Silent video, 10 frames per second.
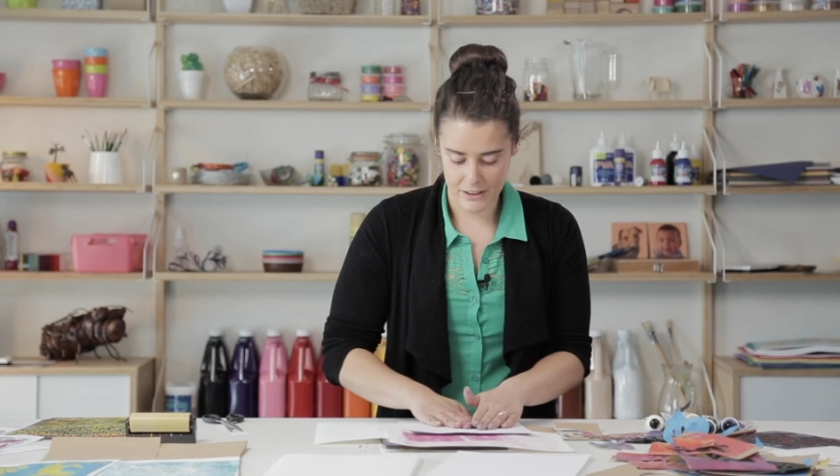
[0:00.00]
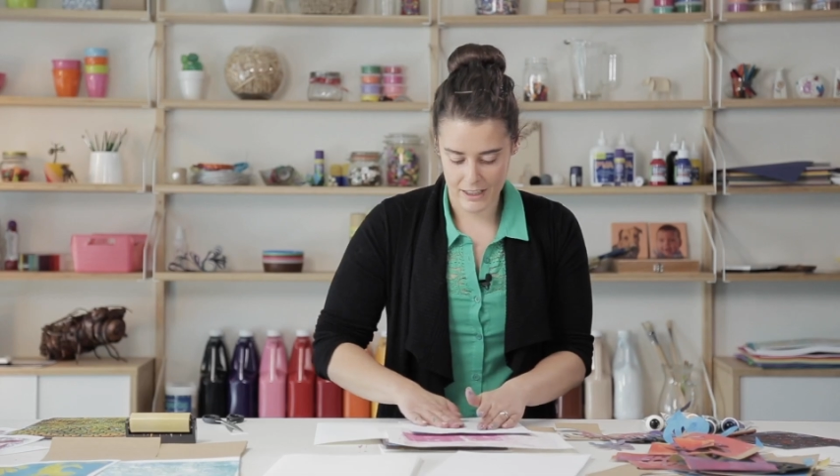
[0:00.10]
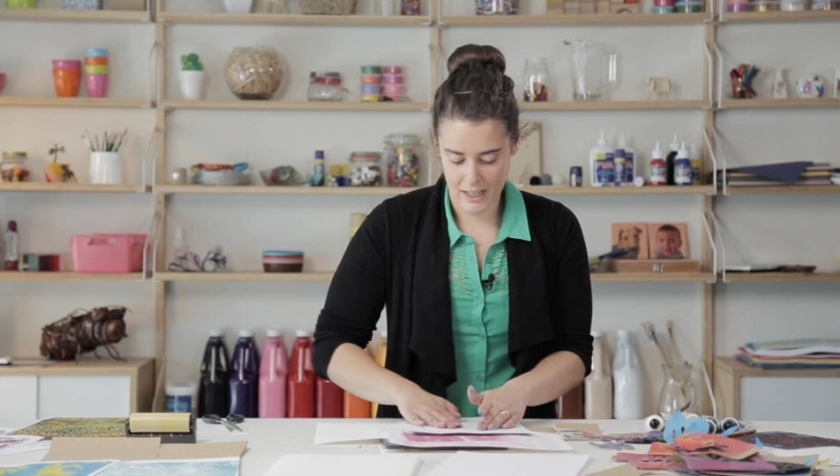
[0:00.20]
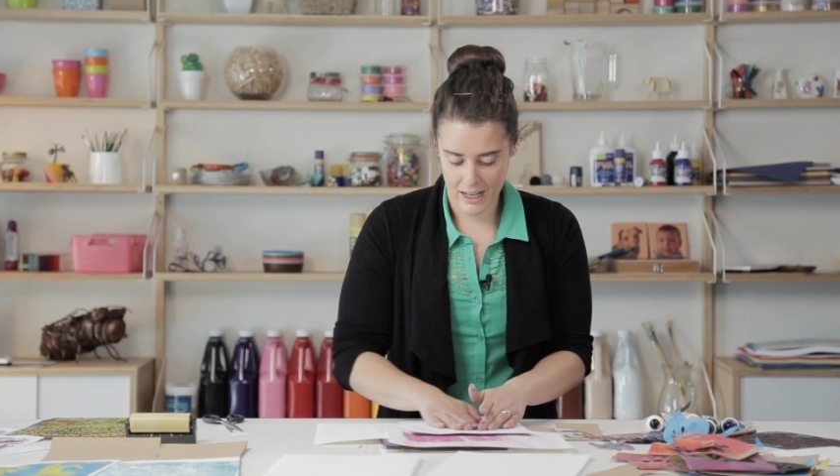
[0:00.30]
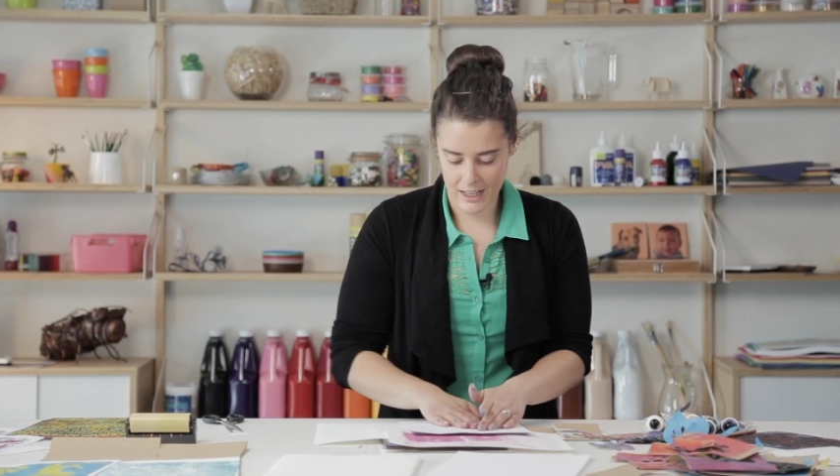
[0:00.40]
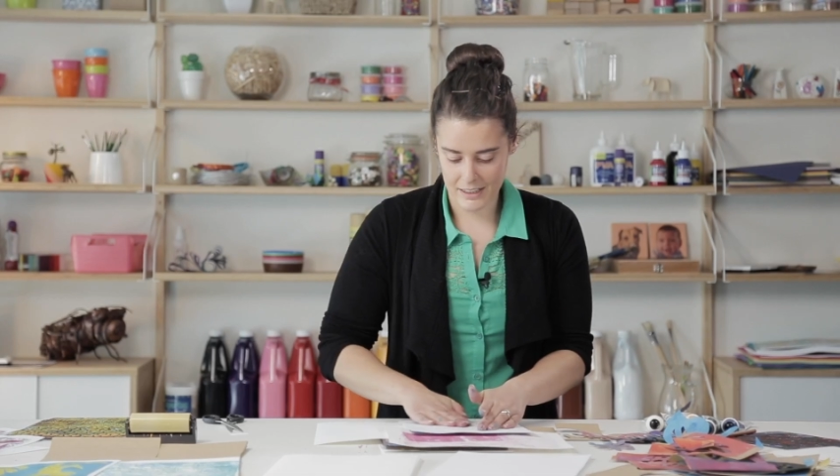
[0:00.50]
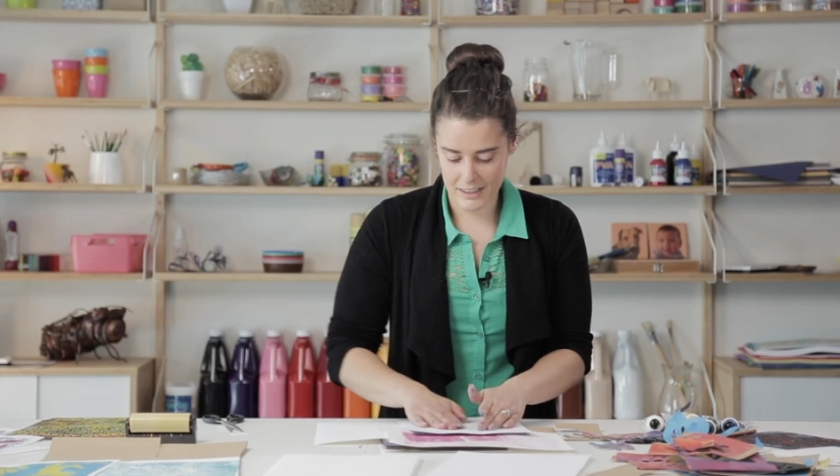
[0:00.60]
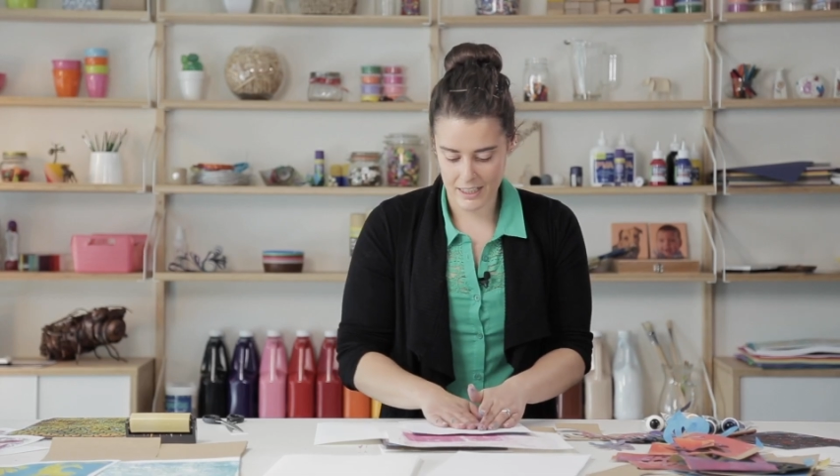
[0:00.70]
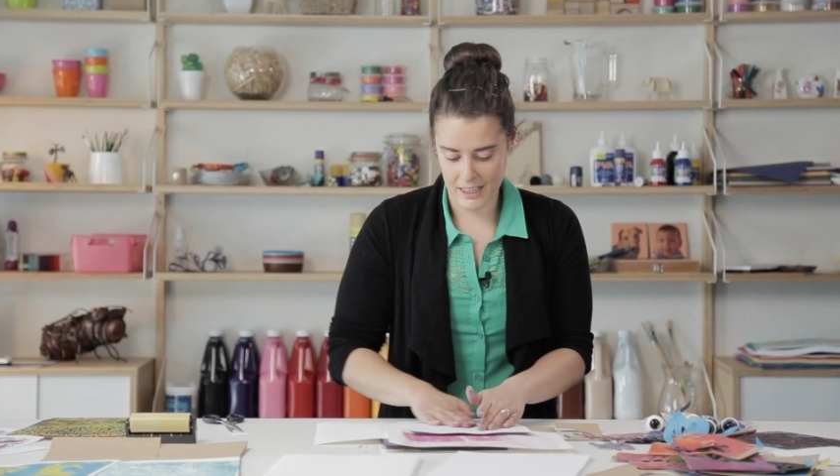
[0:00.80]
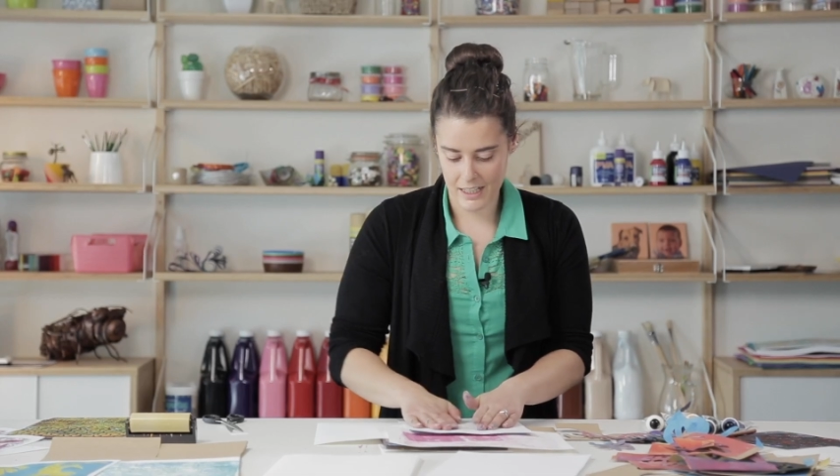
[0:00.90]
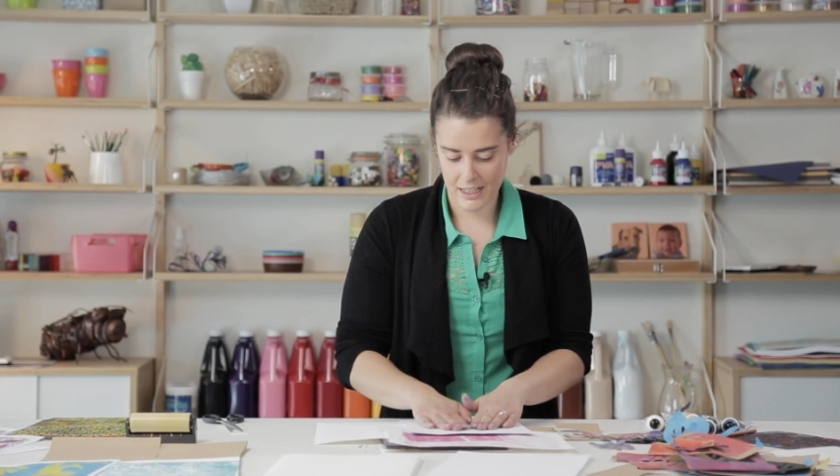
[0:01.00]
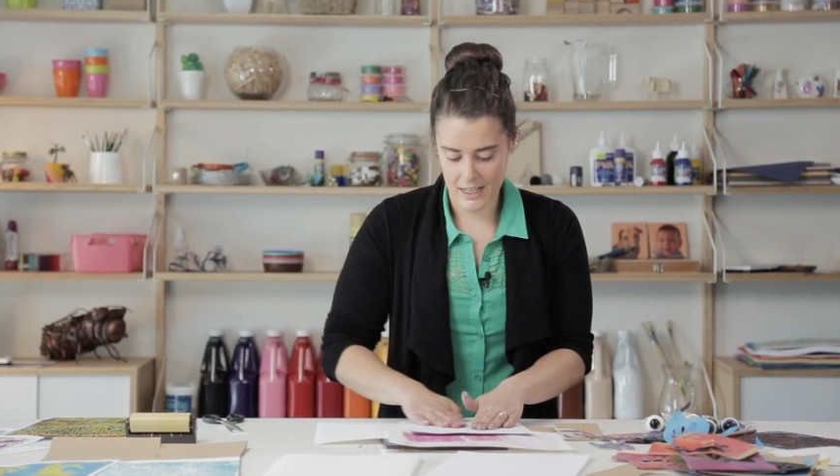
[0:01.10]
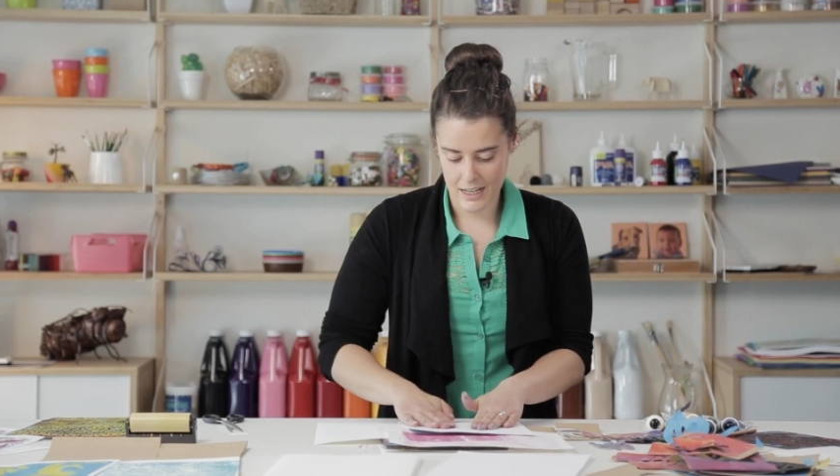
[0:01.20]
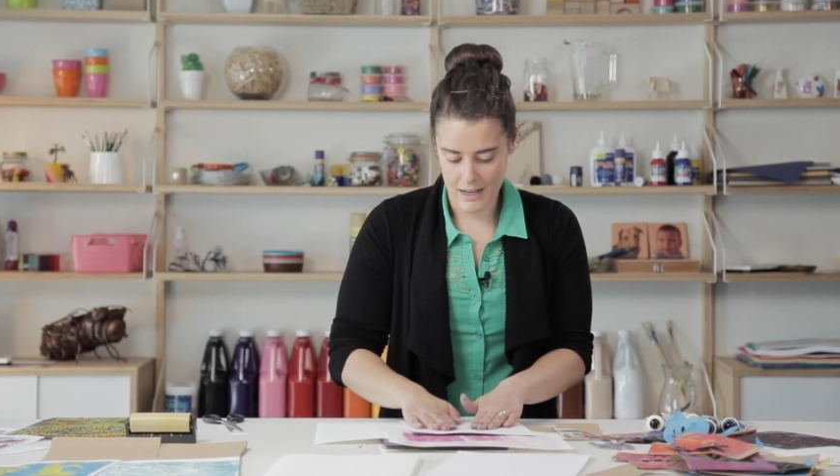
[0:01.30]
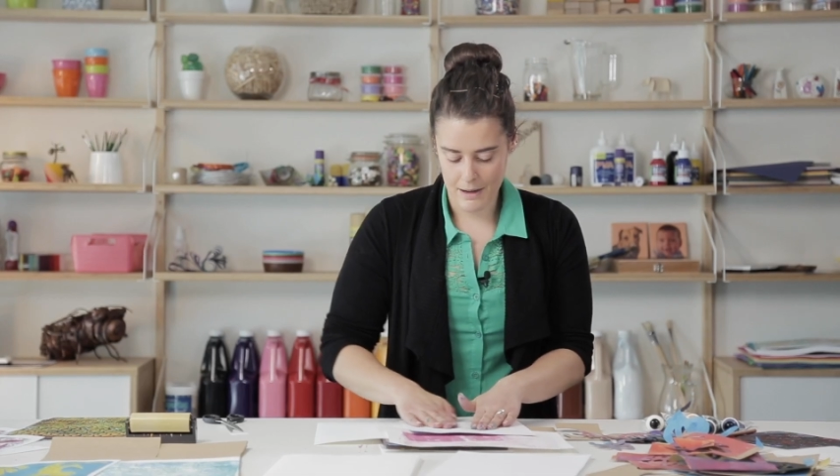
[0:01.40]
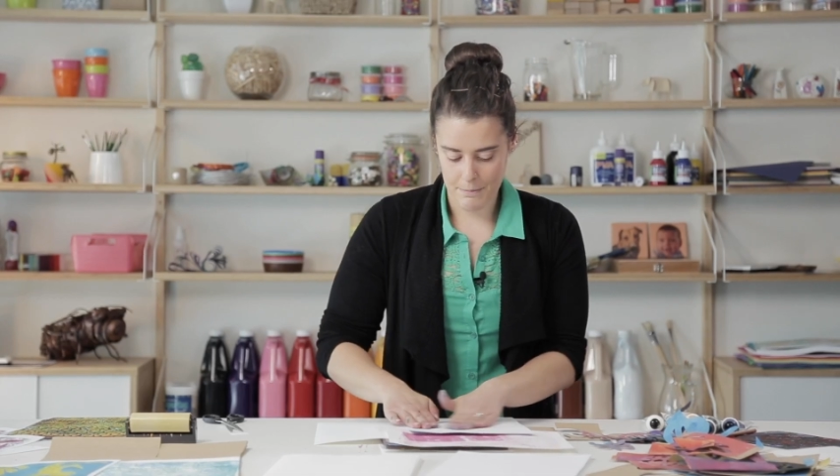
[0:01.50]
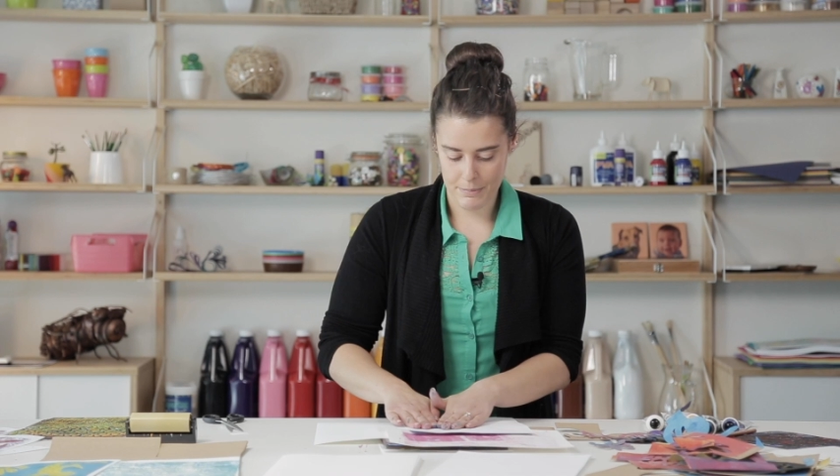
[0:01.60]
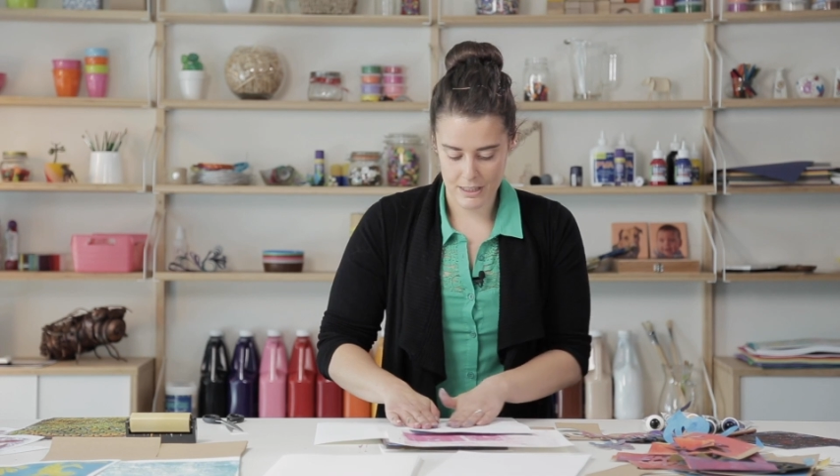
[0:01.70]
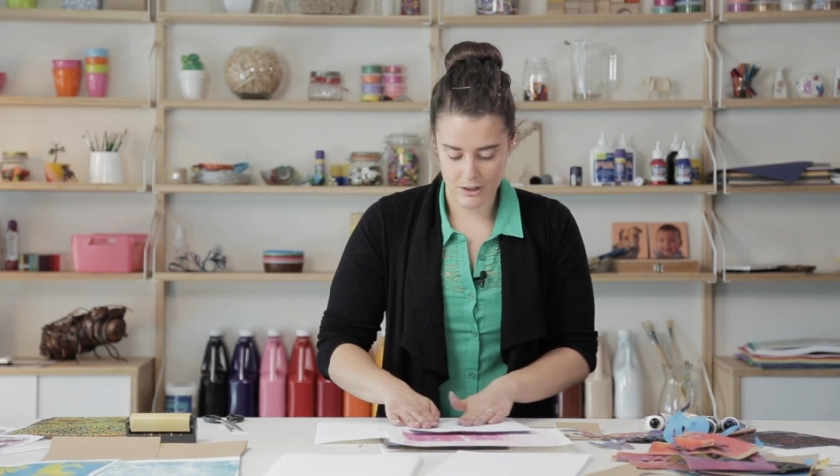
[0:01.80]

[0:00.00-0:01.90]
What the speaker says: you can't be